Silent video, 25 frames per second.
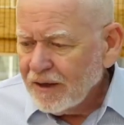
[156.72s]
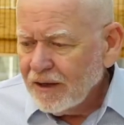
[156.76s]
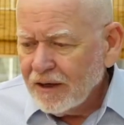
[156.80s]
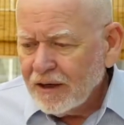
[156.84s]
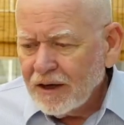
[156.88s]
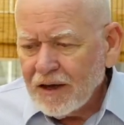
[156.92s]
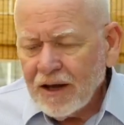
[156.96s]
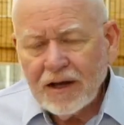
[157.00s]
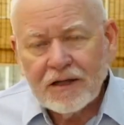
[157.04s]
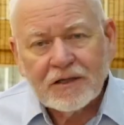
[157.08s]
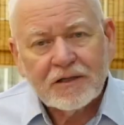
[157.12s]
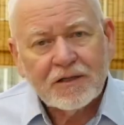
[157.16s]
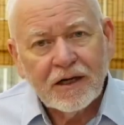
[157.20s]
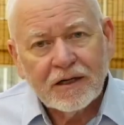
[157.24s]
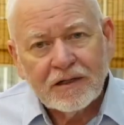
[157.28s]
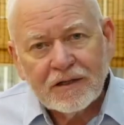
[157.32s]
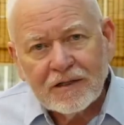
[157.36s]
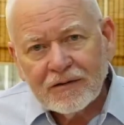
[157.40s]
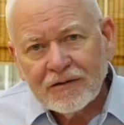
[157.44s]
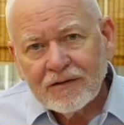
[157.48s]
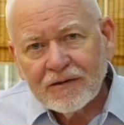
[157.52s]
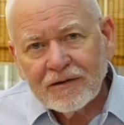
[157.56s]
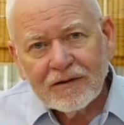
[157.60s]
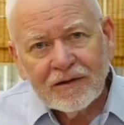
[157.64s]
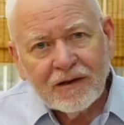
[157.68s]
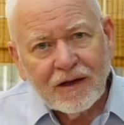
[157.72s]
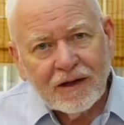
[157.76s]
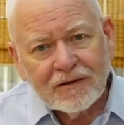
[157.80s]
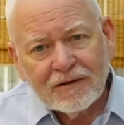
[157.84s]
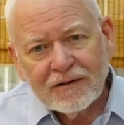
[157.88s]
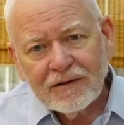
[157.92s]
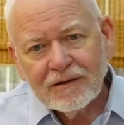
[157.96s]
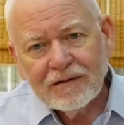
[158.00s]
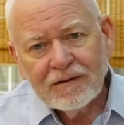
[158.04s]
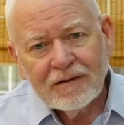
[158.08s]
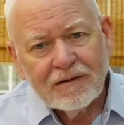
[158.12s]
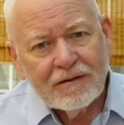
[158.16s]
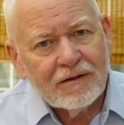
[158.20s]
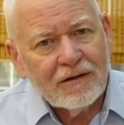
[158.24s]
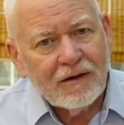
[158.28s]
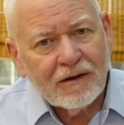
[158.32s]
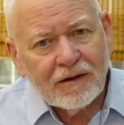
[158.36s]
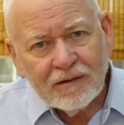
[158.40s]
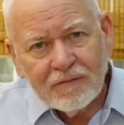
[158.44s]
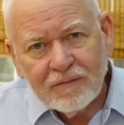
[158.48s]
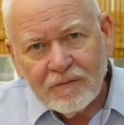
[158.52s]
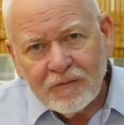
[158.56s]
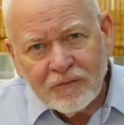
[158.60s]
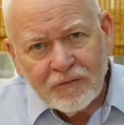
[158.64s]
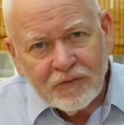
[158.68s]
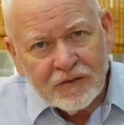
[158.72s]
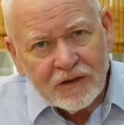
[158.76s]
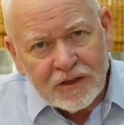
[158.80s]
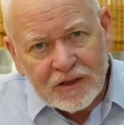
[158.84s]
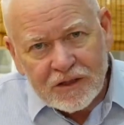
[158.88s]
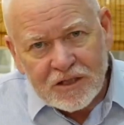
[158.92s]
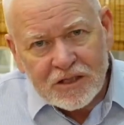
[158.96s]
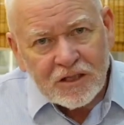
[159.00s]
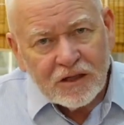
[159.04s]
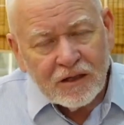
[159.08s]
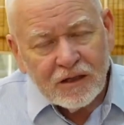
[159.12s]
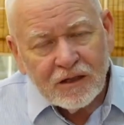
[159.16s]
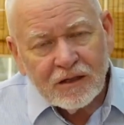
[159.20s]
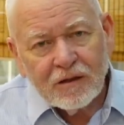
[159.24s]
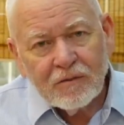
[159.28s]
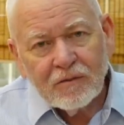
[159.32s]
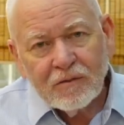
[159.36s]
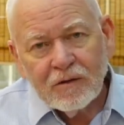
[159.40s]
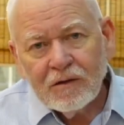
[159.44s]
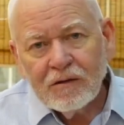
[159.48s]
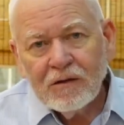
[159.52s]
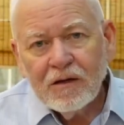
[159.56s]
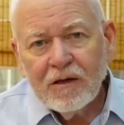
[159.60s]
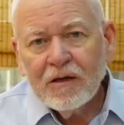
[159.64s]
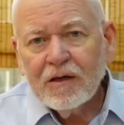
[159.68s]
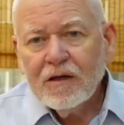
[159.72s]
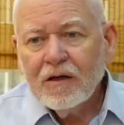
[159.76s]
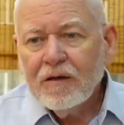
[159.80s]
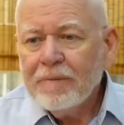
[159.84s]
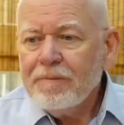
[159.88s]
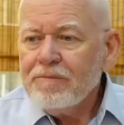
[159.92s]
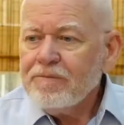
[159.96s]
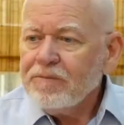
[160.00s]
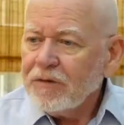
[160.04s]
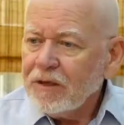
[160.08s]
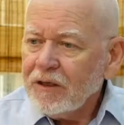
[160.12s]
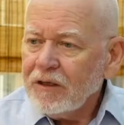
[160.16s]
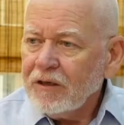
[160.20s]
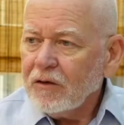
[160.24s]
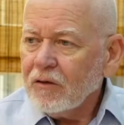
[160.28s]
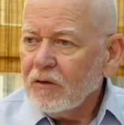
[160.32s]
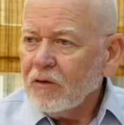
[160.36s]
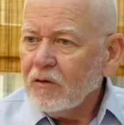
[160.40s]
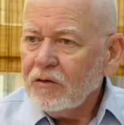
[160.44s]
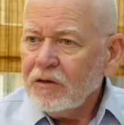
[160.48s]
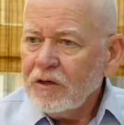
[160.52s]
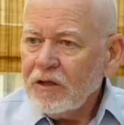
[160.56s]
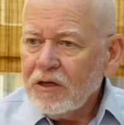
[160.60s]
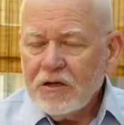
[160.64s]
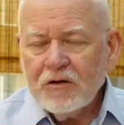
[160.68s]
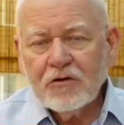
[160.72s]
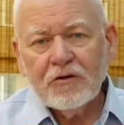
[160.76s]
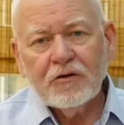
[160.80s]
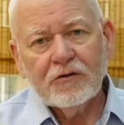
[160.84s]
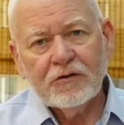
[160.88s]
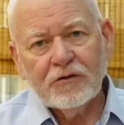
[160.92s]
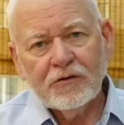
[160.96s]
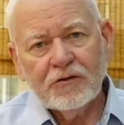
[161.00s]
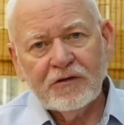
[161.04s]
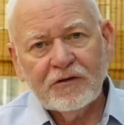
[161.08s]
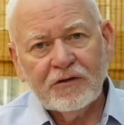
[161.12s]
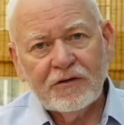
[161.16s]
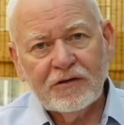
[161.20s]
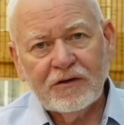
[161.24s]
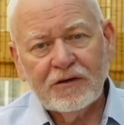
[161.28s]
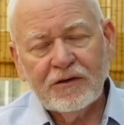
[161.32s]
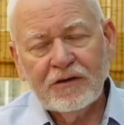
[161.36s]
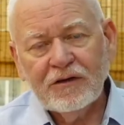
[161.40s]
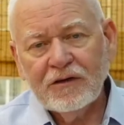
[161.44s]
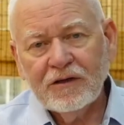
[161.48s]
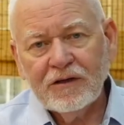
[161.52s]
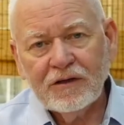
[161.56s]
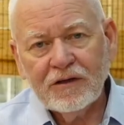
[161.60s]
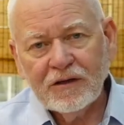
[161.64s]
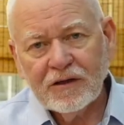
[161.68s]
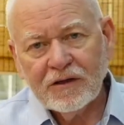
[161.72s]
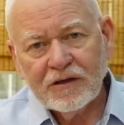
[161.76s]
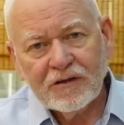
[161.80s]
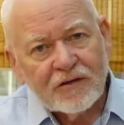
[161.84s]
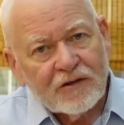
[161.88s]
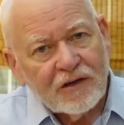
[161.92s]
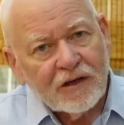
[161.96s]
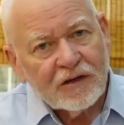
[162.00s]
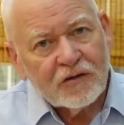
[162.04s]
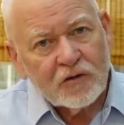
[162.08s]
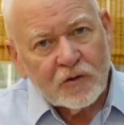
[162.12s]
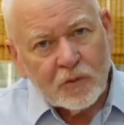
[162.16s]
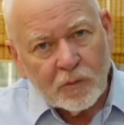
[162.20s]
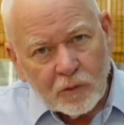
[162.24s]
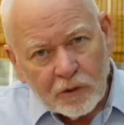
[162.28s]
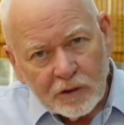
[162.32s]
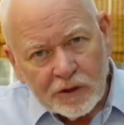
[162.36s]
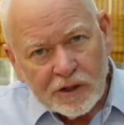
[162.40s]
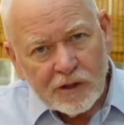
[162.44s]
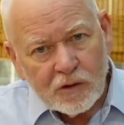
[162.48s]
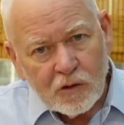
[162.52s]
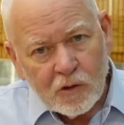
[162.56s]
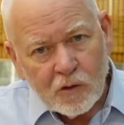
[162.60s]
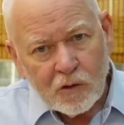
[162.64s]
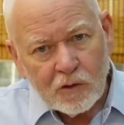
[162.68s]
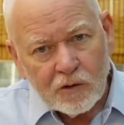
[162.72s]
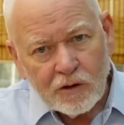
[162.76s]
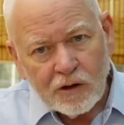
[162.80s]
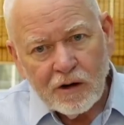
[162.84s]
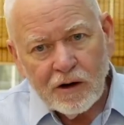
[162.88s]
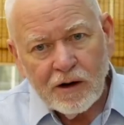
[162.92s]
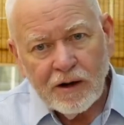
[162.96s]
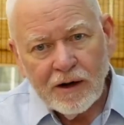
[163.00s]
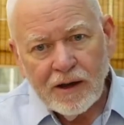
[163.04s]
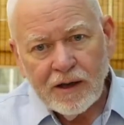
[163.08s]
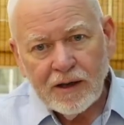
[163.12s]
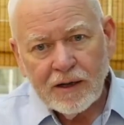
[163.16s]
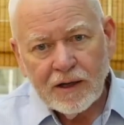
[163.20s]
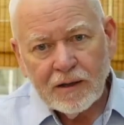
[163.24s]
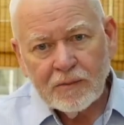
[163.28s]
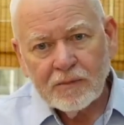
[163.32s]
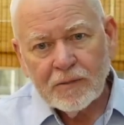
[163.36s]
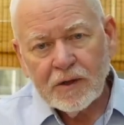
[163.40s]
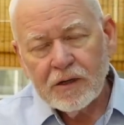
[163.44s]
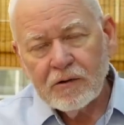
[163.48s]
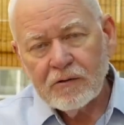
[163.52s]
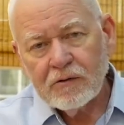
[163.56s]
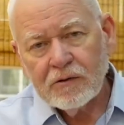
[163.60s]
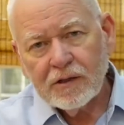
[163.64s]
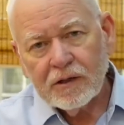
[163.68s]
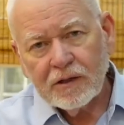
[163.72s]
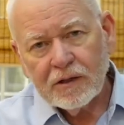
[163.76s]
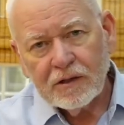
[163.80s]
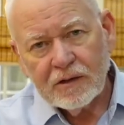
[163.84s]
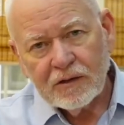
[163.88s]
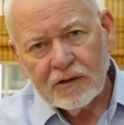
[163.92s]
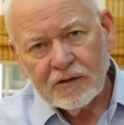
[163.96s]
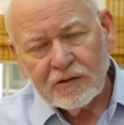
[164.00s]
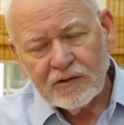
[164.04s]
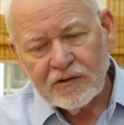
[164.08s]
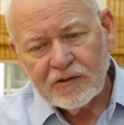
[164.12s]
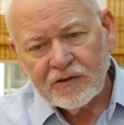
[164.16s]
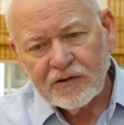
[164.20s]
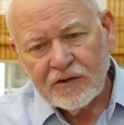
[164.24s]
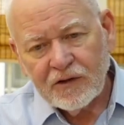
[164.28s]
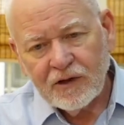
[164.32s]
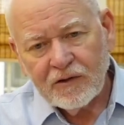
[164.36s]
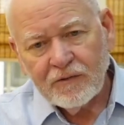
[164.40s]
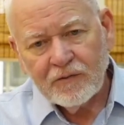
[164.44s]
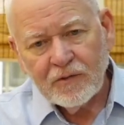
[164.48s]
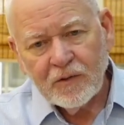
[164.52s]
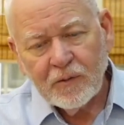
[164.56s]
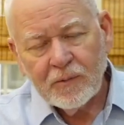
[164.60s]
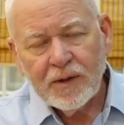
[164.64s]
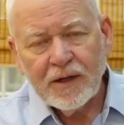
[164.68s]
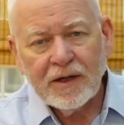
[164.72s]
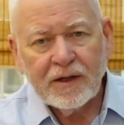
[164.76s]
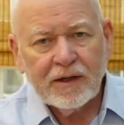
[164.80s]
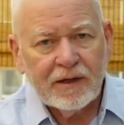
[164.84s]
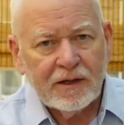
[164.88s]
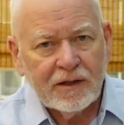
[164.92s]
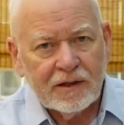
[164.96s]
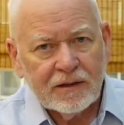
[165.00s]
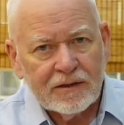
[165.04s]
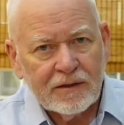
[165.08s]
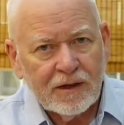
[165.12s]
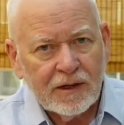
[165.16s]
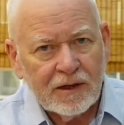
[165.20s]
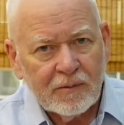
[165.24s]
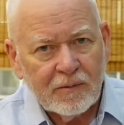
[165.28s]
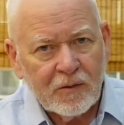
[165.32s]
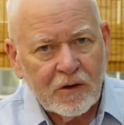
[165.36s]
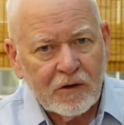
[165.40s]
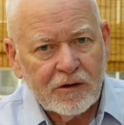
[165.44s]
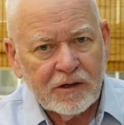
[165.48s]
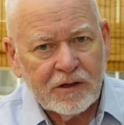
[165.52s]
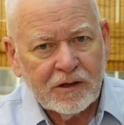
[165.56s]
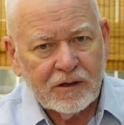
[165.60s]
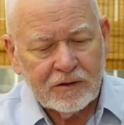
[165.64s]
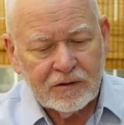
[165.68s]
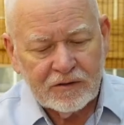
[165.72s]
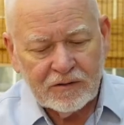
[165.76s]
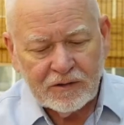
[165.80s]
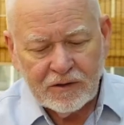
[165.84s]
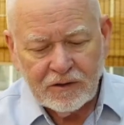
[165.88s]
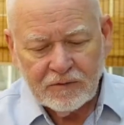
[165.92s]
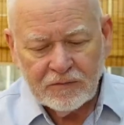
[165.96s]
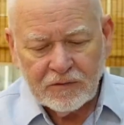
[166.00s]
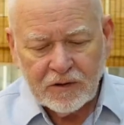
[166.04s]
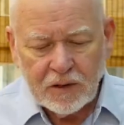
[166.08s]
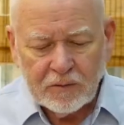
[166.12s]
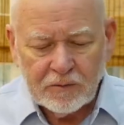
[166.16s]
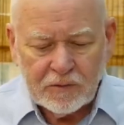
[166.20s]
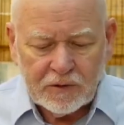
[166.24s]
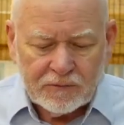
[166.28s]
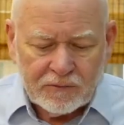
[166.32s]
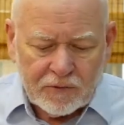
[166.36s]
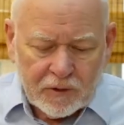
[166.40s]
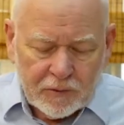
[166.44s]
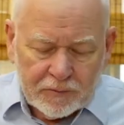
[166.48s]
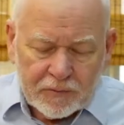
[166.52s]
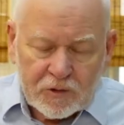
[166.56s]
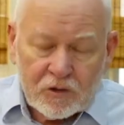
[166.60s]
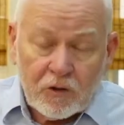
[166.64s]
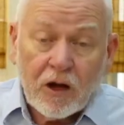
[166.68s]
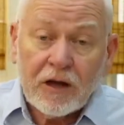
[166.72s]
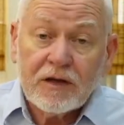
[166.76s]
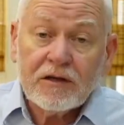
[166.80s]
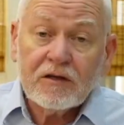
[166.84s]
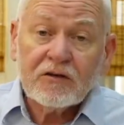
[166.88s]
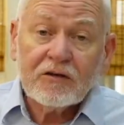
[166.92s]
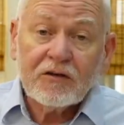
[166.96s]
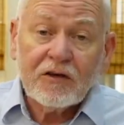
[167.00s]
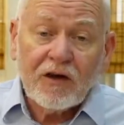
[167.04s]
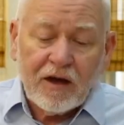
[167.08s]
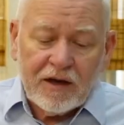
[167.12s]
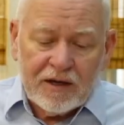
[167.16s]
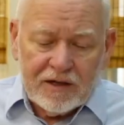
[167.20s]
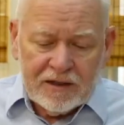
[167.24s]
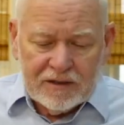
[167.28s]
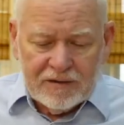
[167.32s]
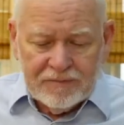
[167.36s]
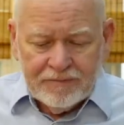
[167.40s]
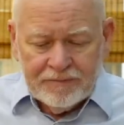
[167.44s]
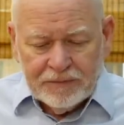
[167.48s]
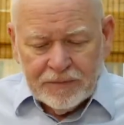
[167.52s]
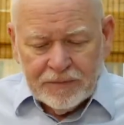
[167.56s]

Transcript: gosh, I just got done finishing years in the United States Marine Corps, and I'm hearing this stuff about anti-American stuff coming from. So I decided